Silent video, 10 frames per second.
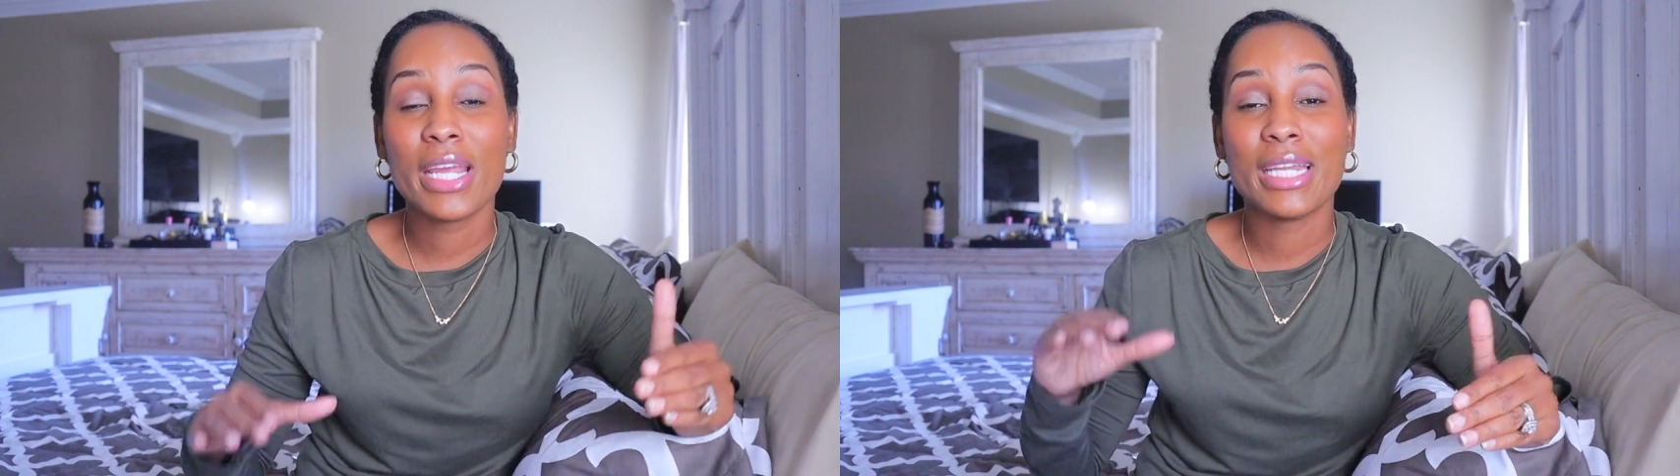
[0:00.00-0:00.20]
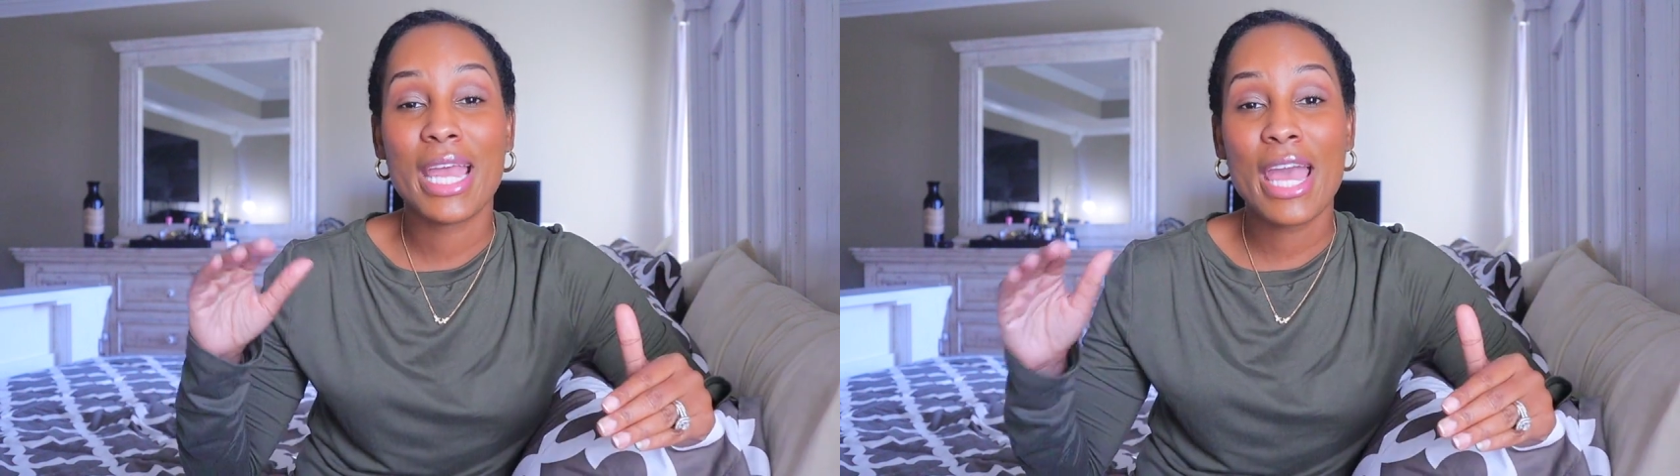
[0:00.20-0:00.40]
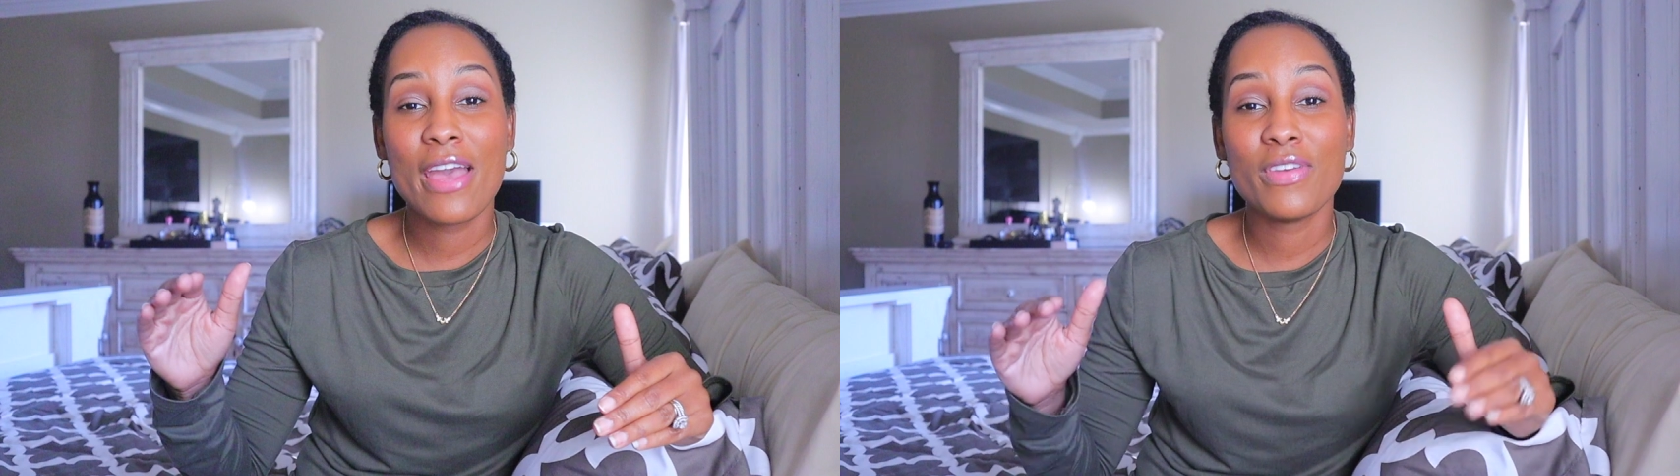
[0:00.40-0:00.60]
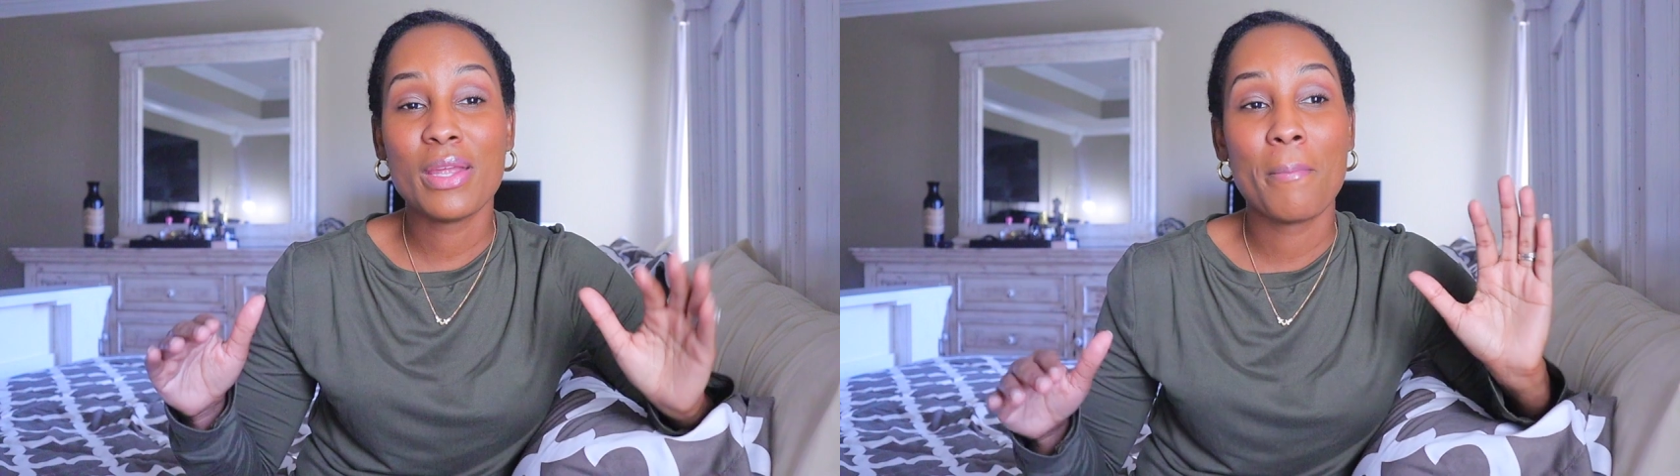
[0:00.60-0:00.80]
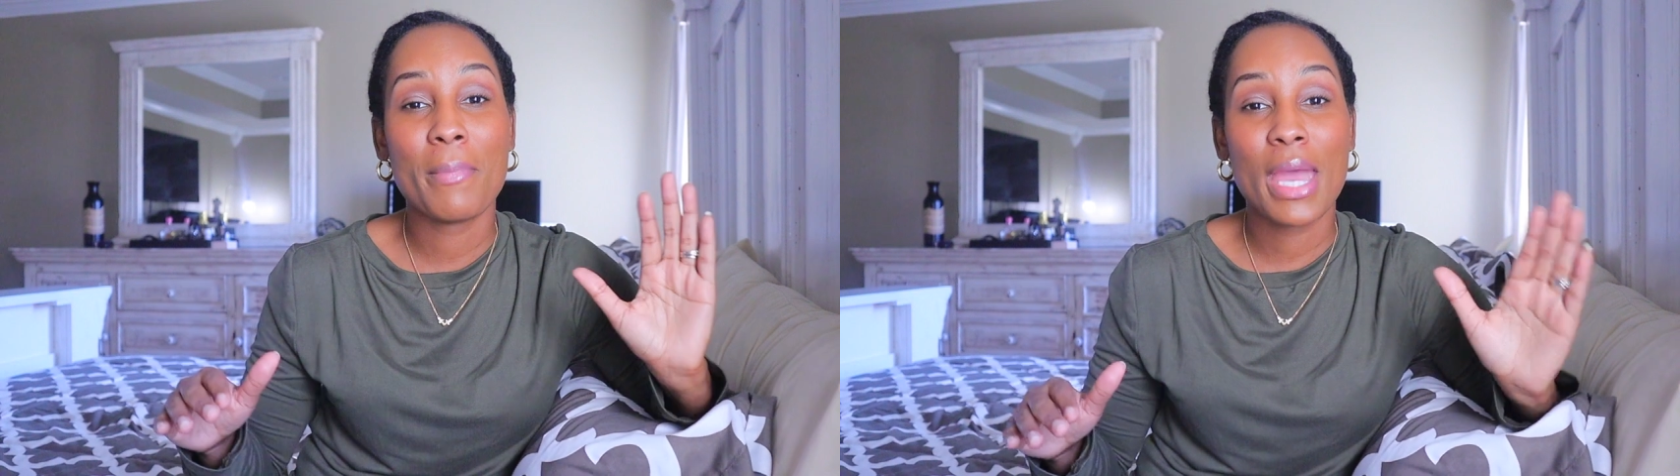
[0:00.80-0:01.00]
in
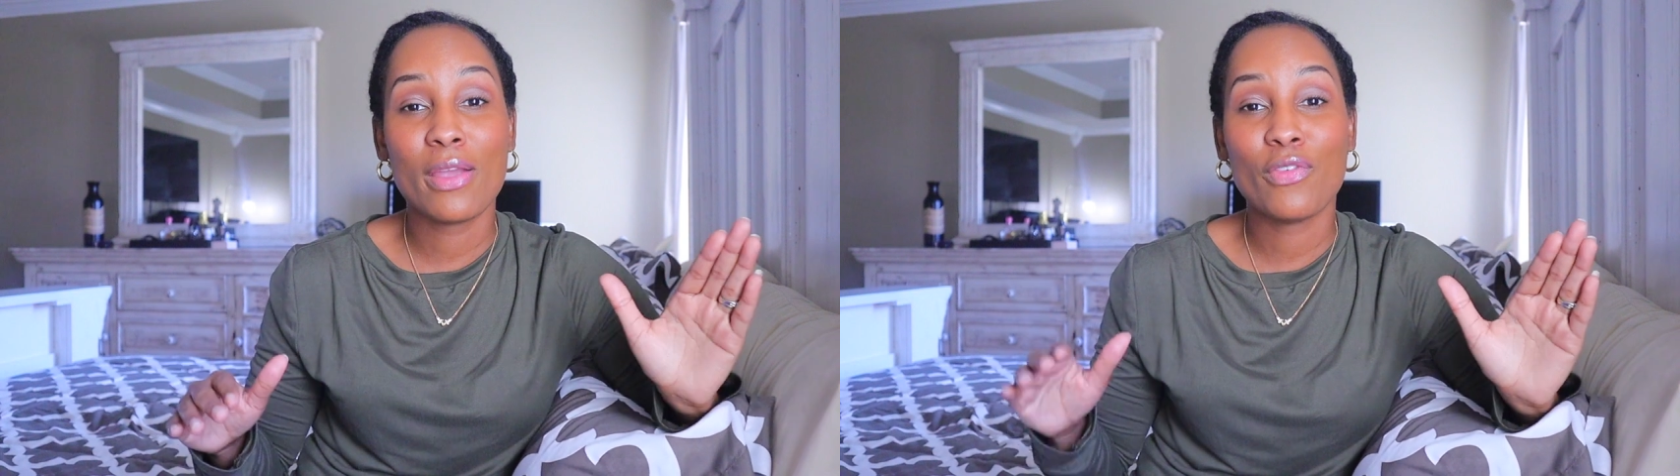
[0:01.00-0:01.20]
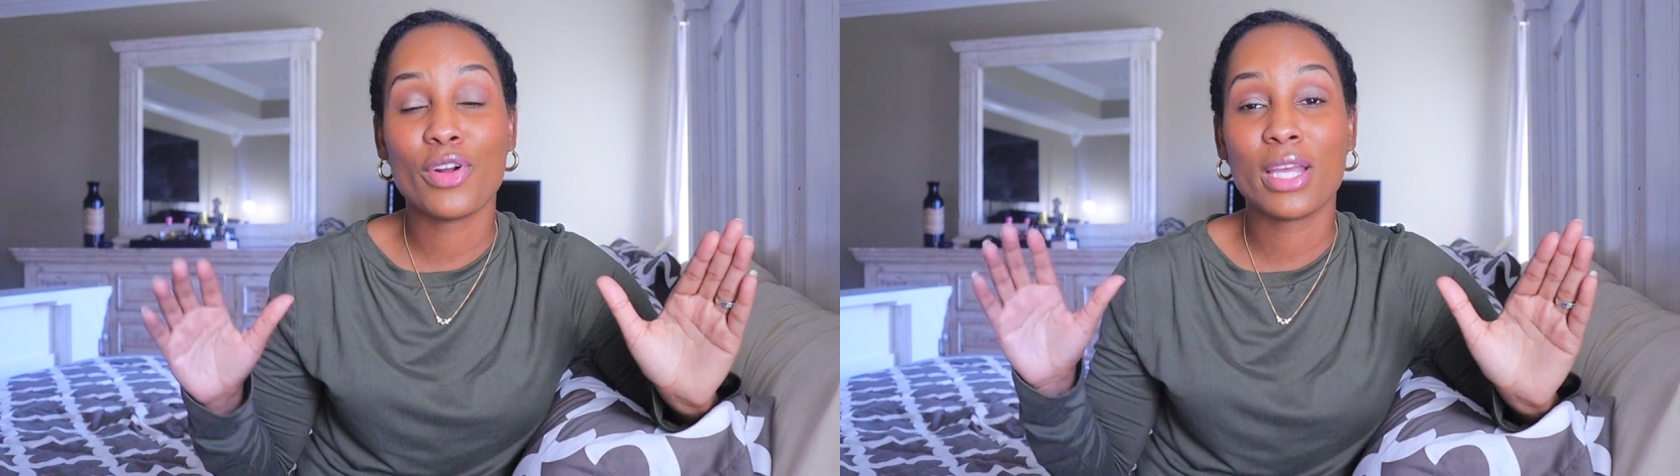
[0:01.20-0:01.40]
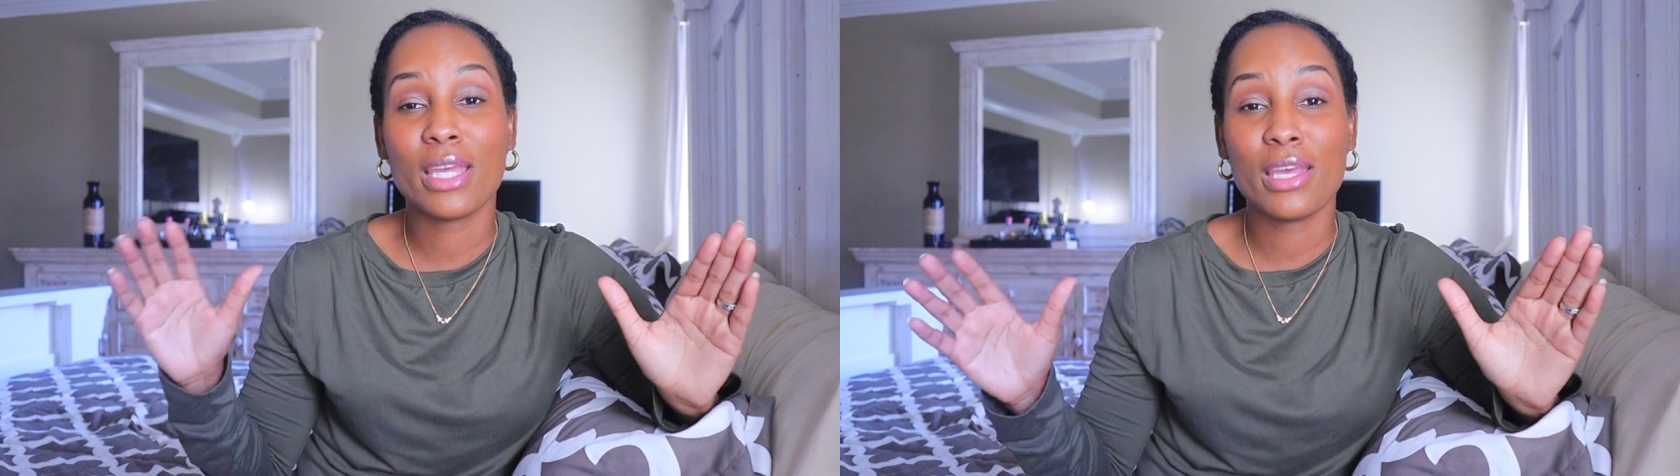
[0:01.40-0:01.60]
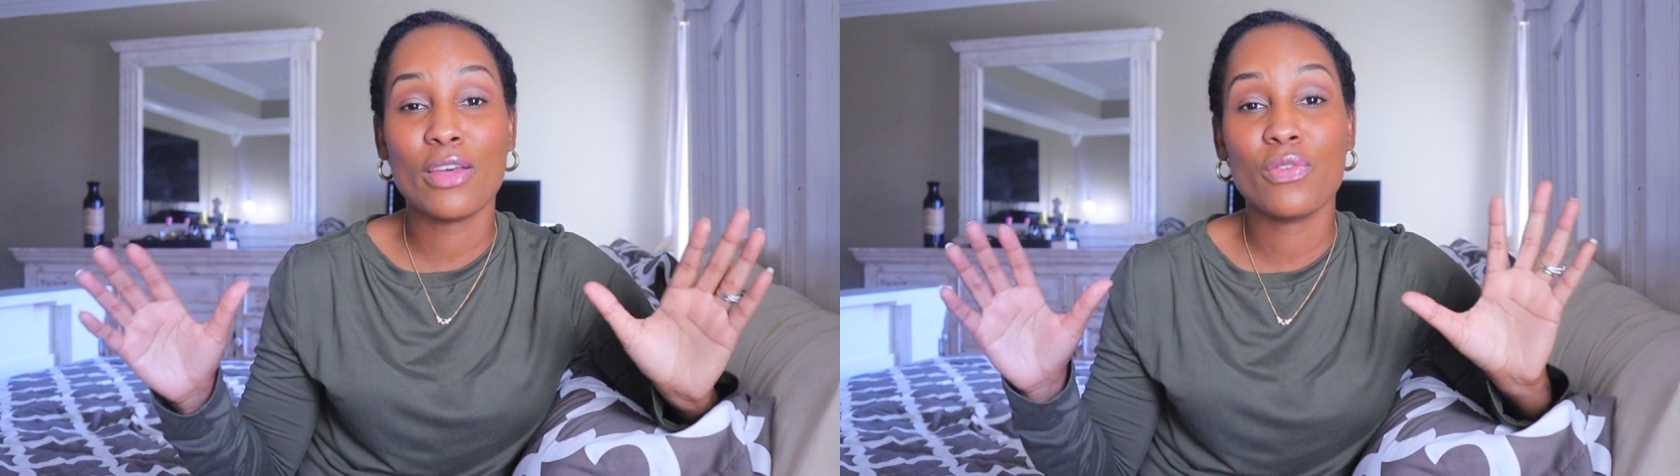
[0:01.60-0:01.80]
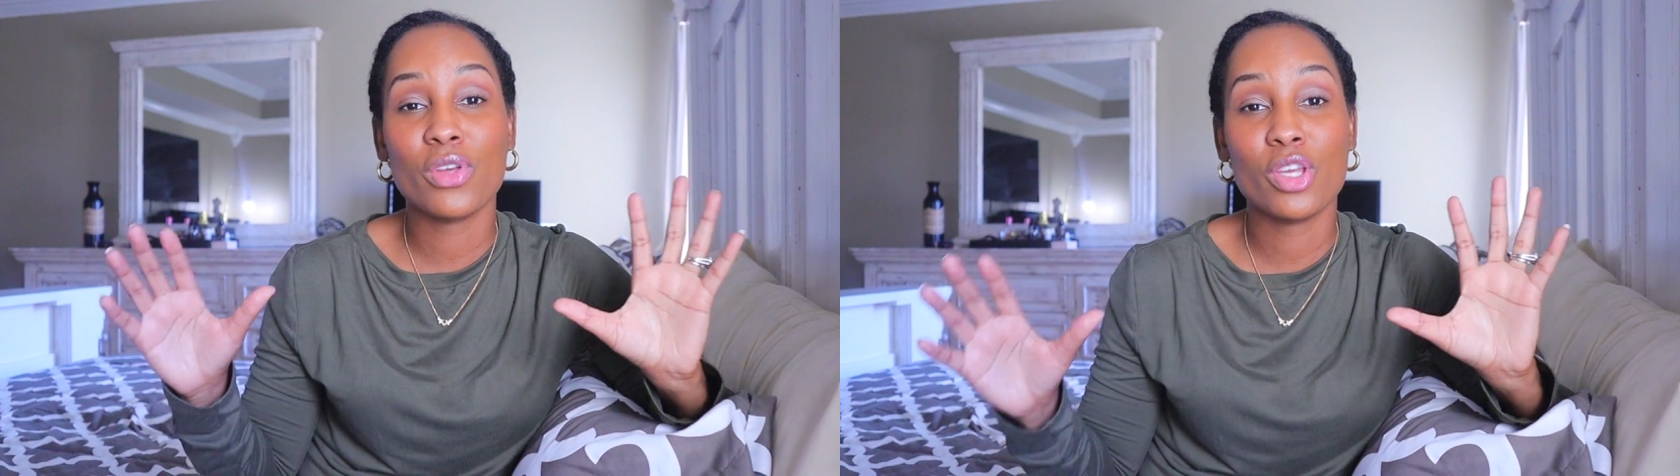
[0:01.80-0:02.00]
heaven may
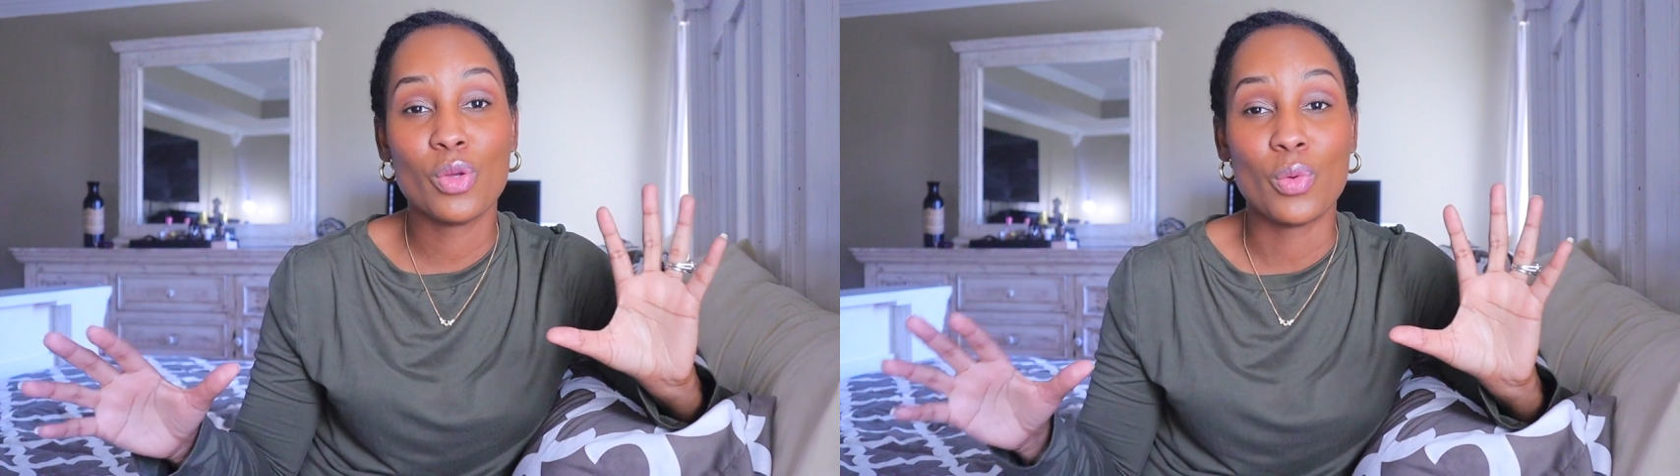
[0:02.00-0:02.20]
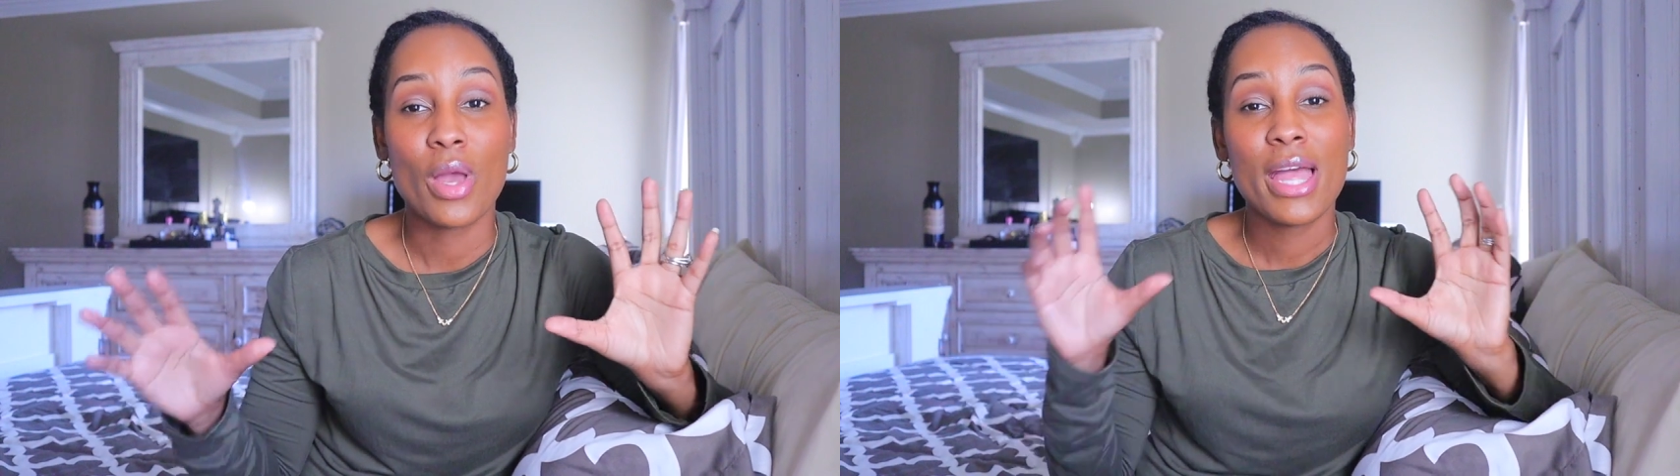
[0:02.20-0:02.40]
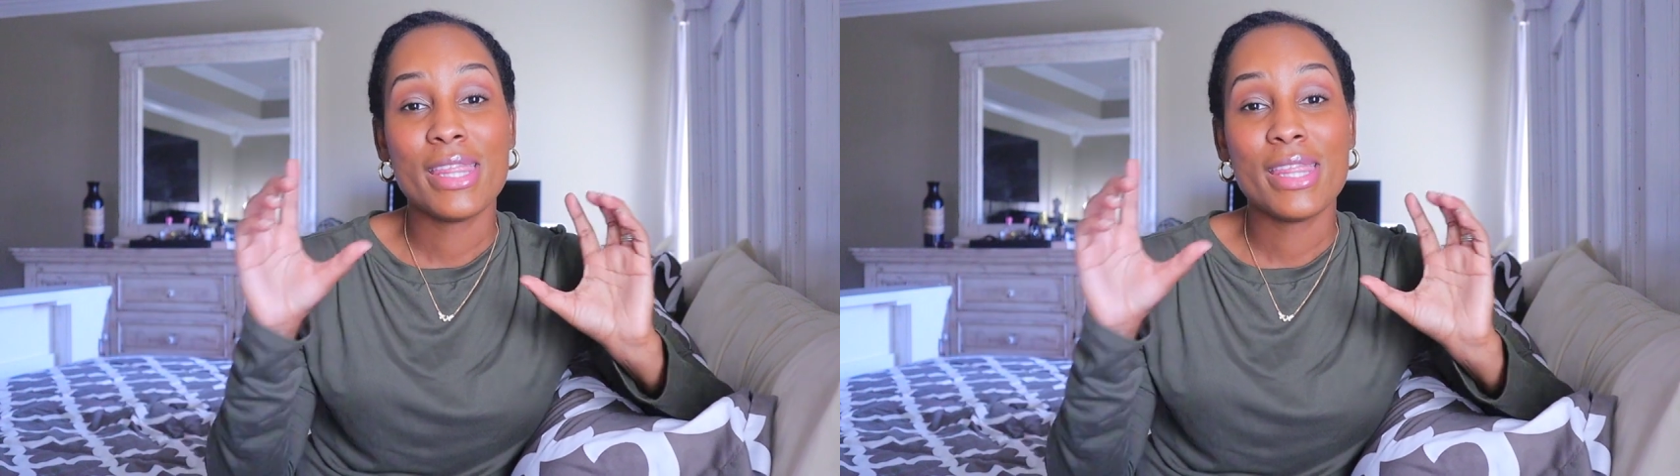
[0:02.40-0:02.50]
forgive you.